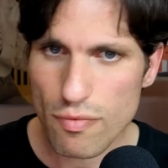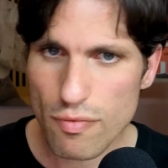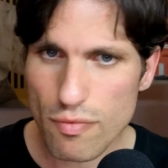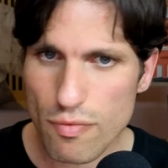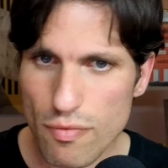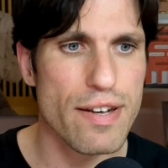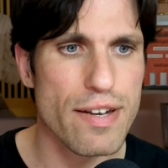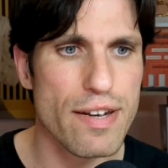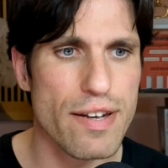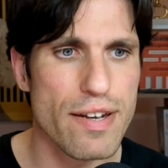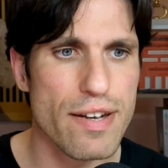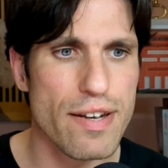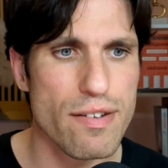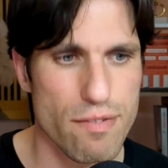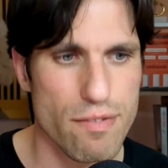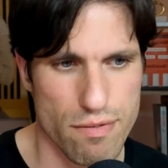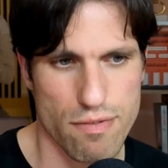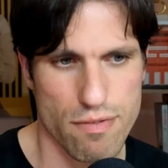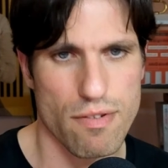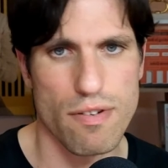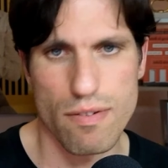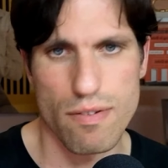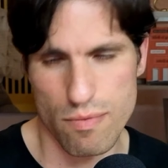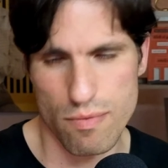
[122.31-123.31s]
And
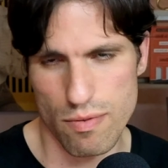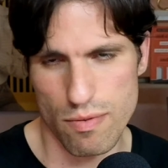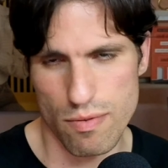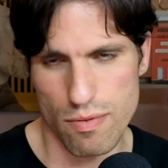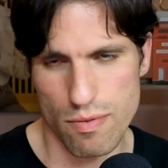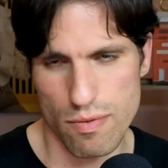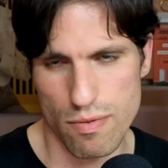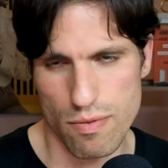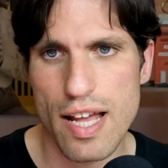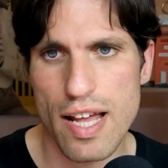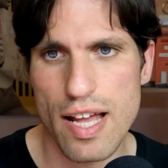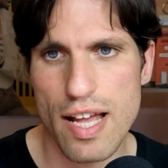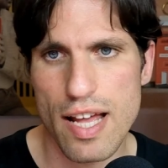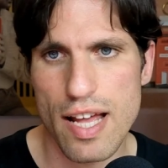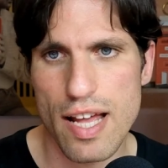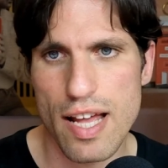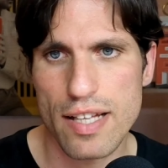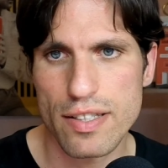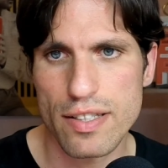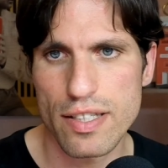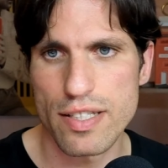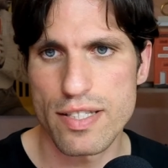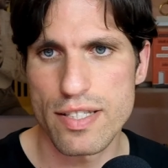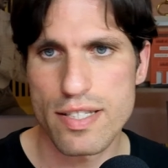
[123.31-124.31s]
after that,
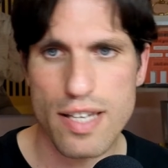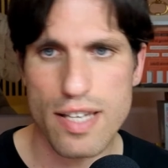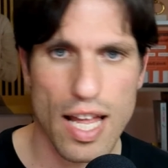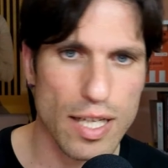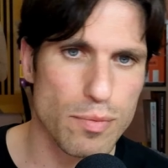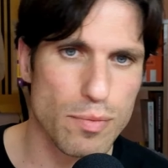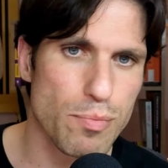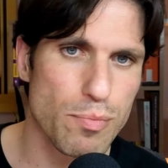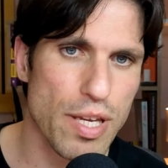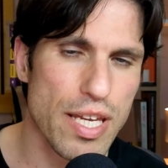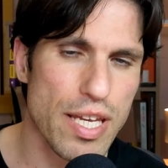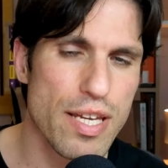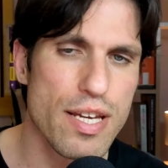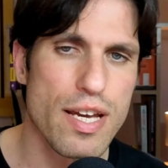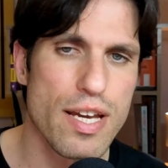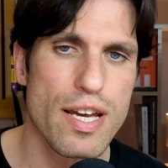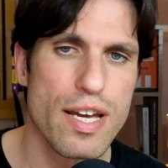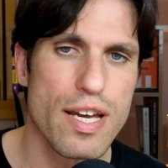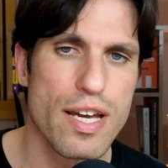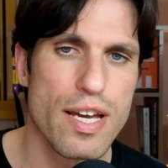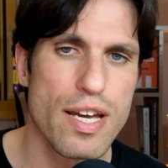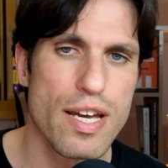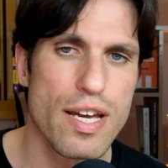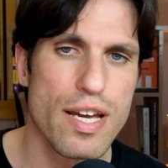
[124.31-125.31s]
it slacked me,
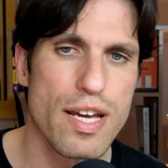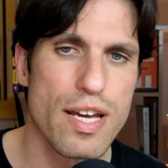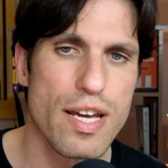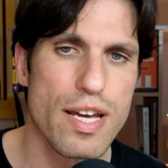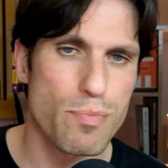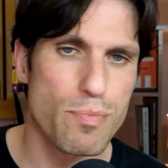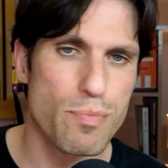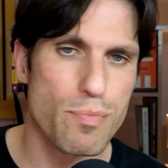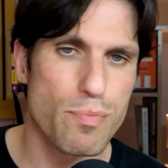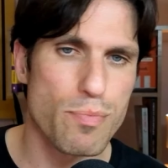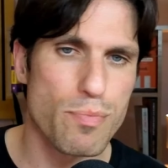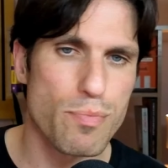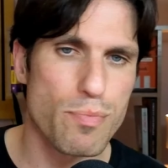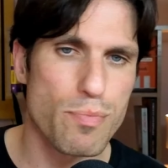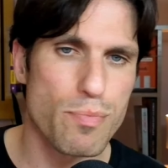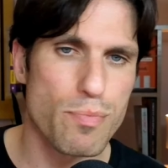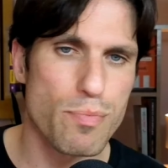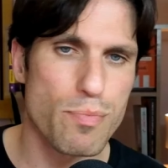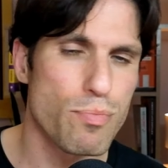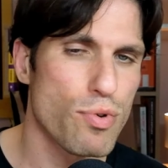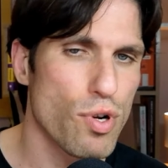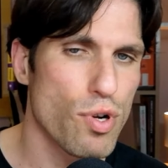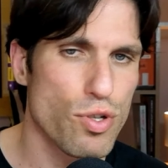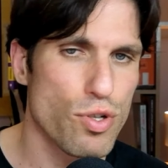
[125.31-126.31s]
and I joined the
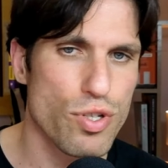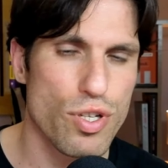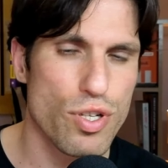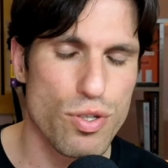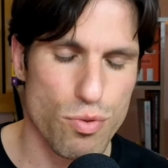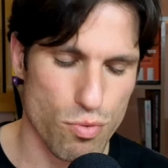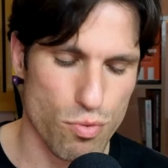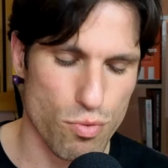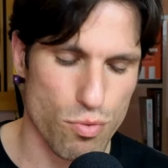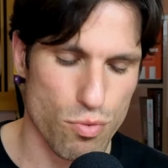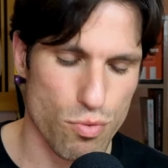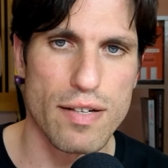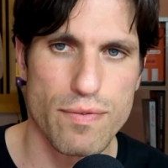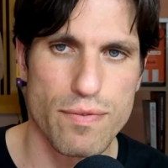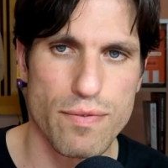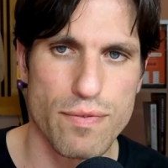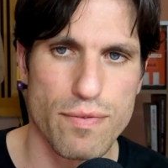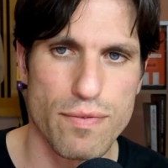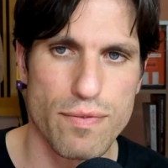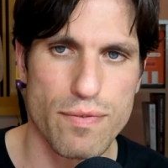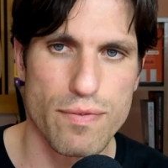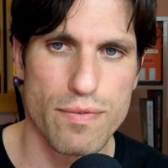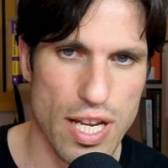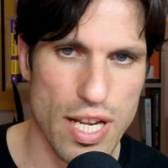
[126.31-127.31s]
process
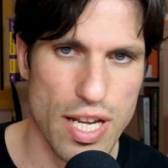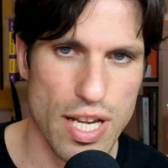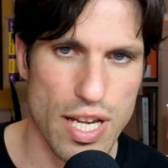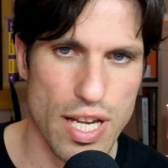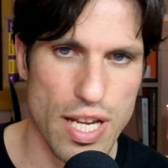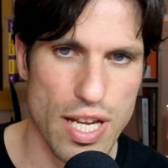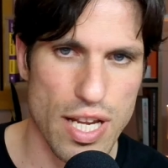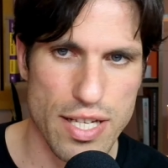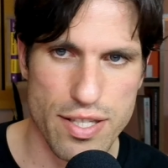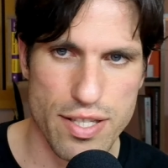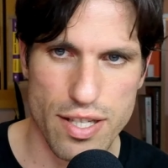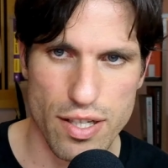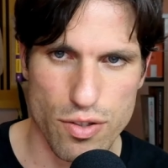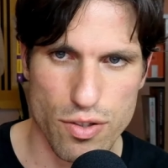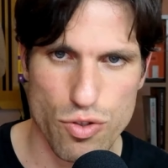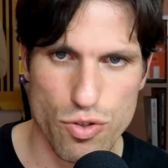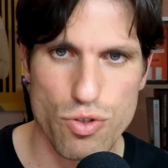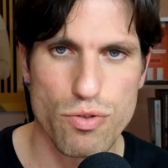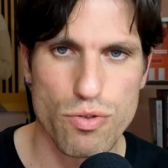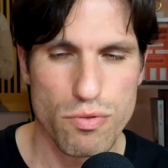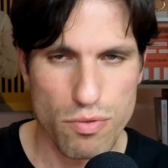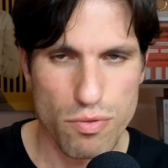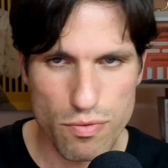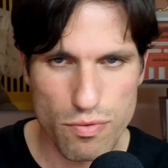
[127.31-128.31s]
just for the testing
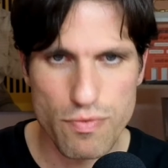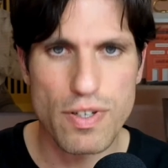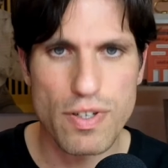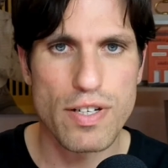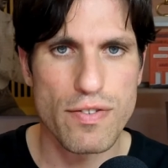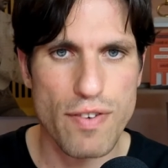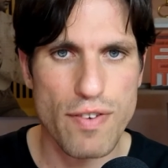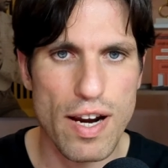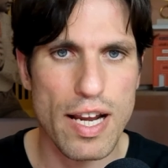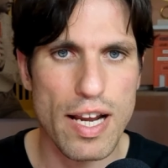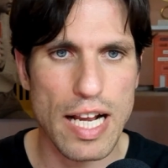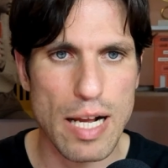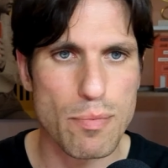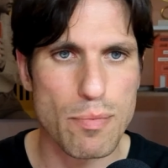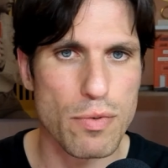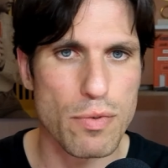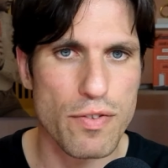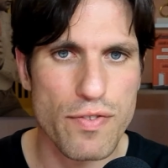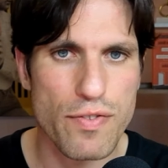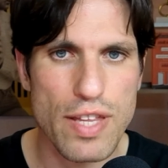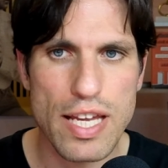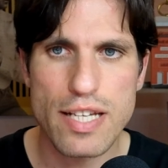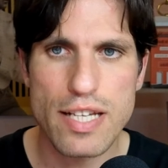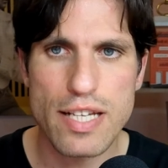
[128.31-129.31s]
to verify a couple of
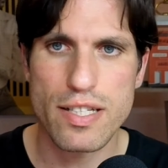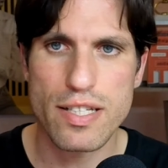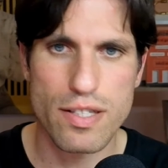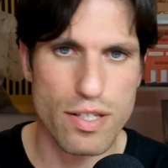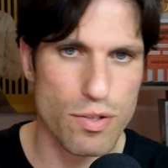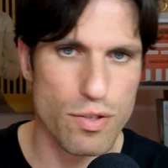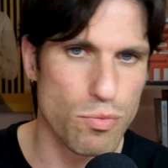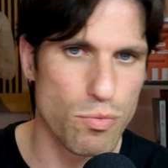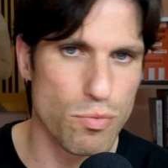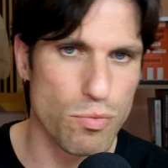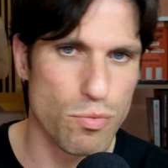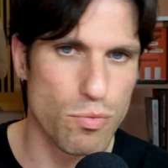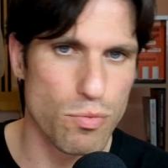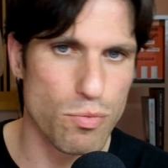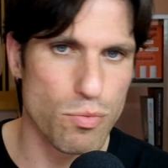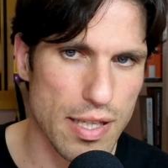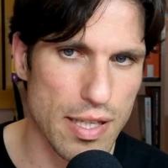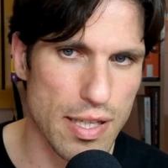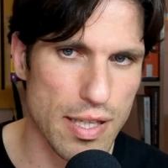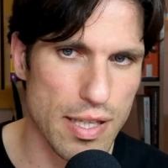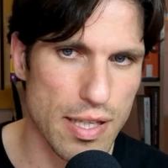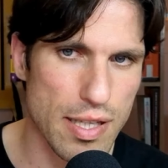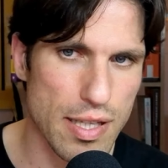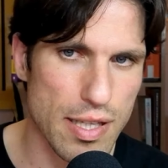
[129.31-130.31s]
things that they work,
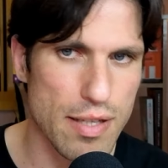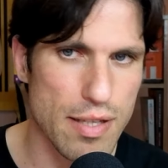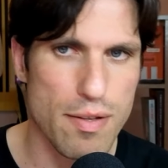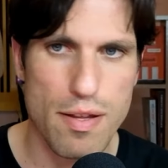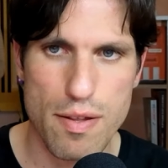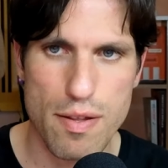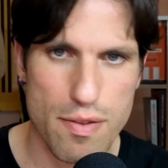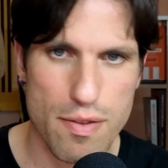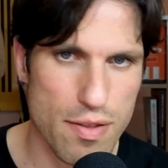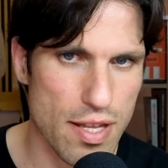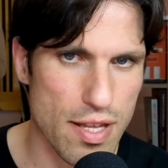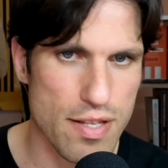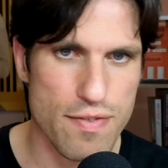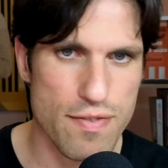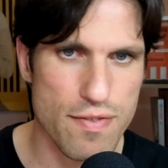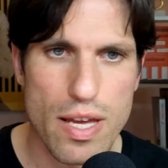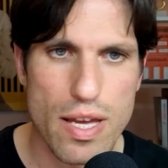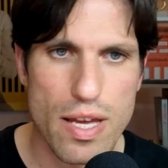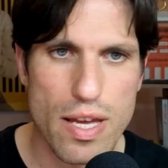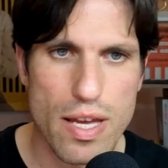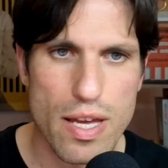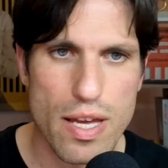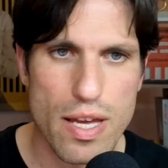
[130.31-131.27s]
and that's fine.